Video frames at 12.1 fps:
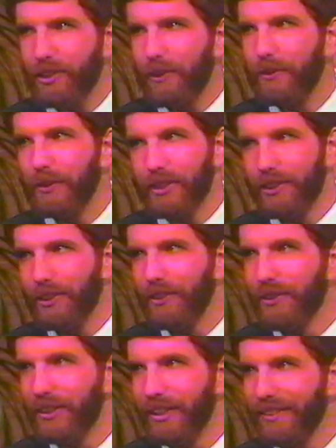old in the
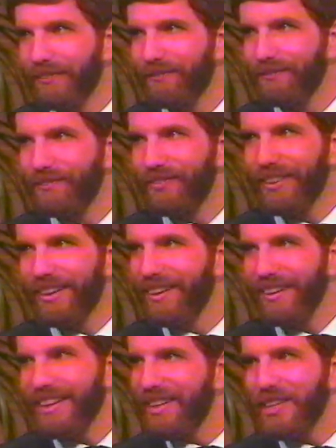Lord.
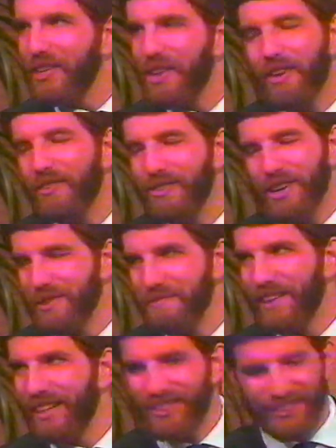They didn't know very
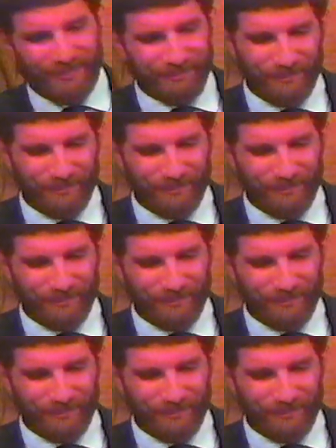much.